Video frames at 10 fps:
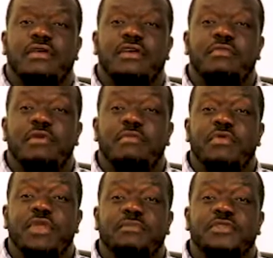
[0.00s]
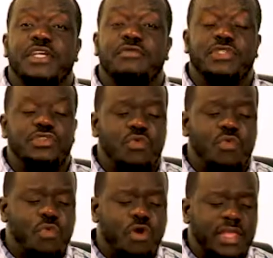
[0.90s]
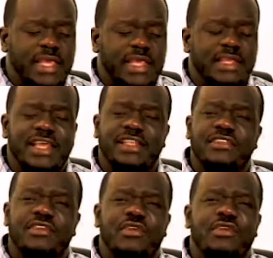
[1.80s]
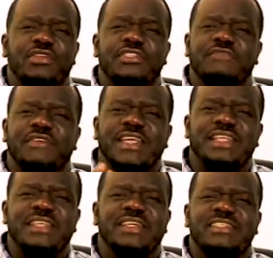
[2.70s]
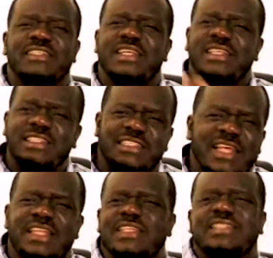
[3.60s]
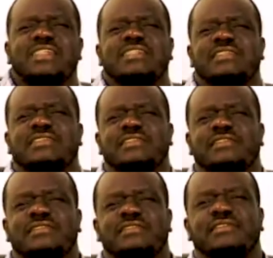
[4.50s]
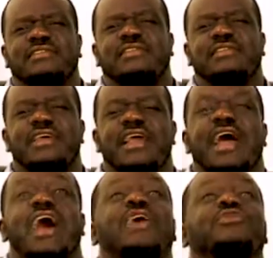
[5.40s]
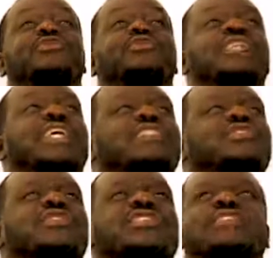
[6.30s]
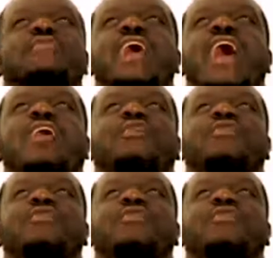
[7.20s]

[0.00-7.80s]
Remember what I'm sharing with you walking in God's financial intelligence. How to get yourself out